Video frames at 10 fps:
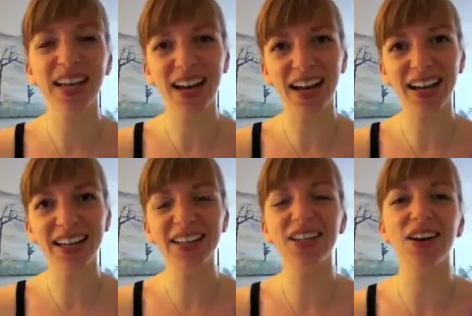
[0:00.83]
Hi,
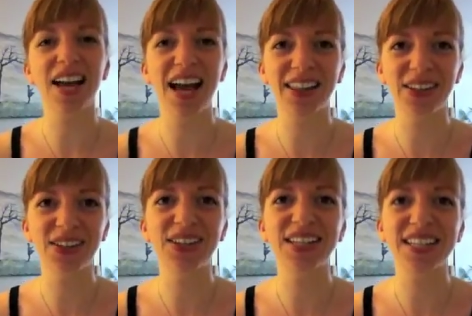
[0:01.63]
Lara Adler,
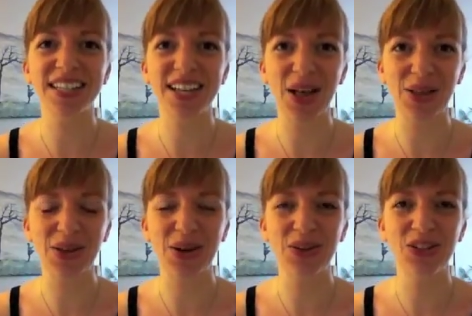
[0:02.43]
Holistic Health
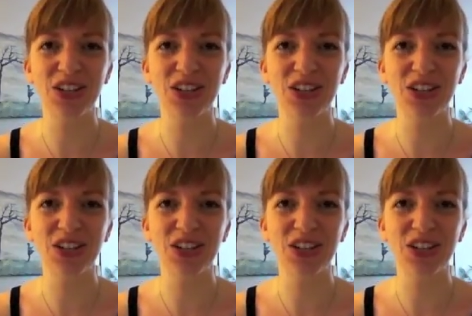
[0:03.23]
Coach,